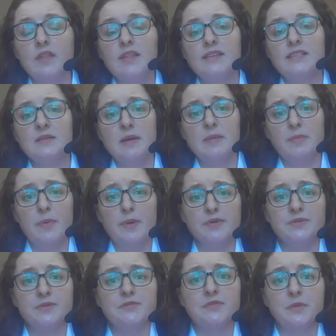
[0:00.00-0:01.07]
They submit
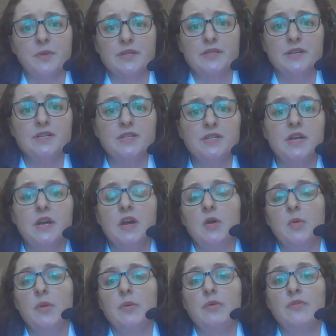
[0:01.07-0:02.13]
proposals for research.
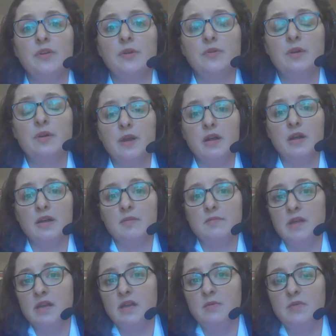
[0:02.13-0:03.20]
We review our
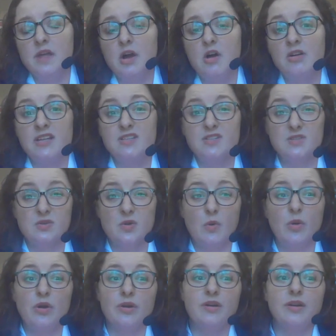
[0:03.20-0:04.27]
committee, and they all get
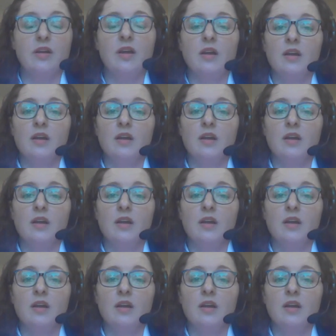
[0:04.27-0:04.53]
scored